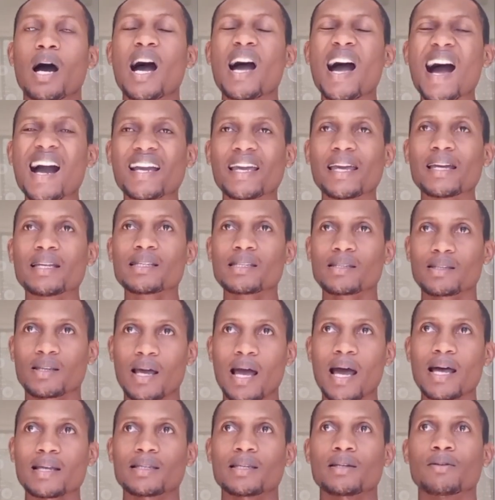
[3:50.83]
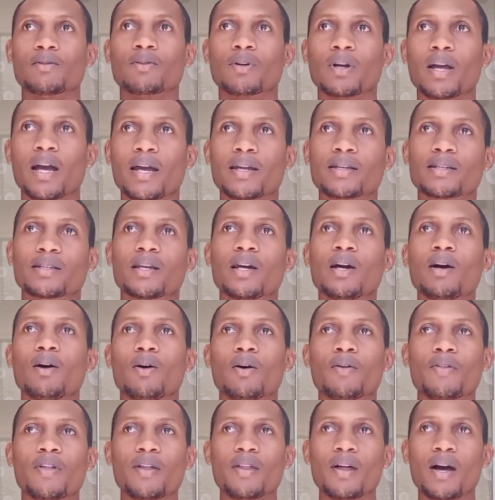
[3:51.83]
against Arsenal, guys.
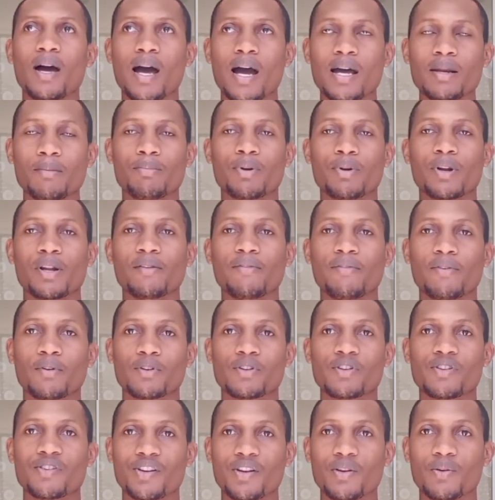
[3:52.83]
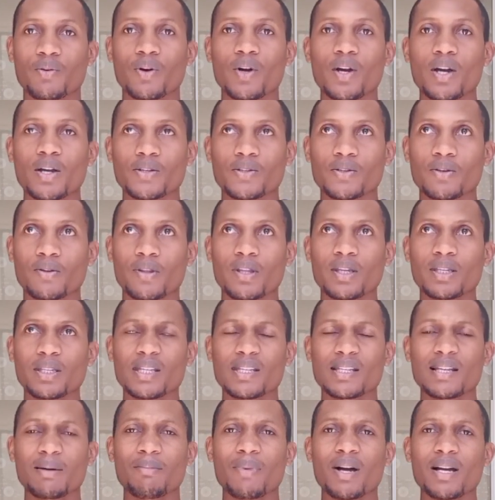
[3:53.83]
On the other hand, Brentford drew. So this
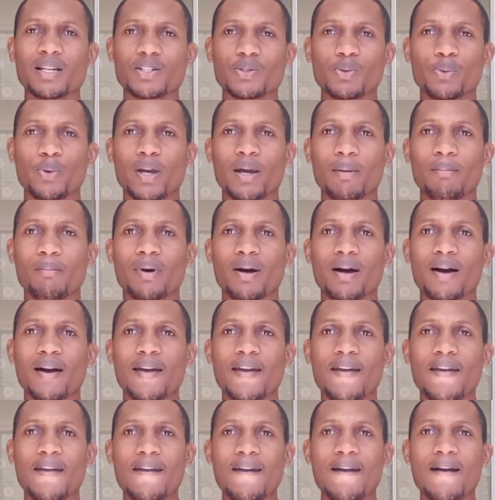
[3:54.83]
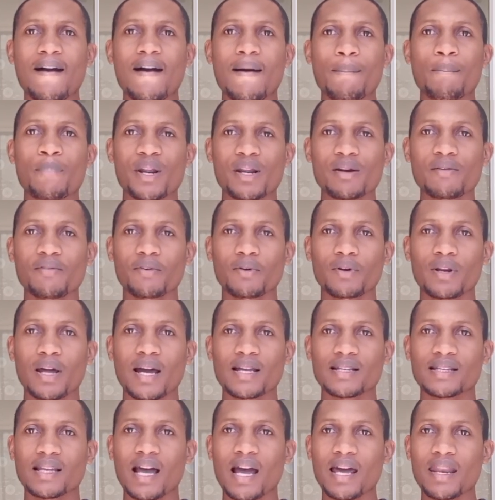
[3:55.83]
is a match whereby Brentford
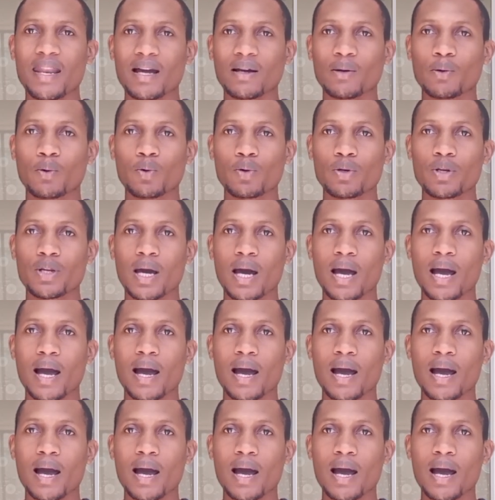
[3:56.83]
has had a good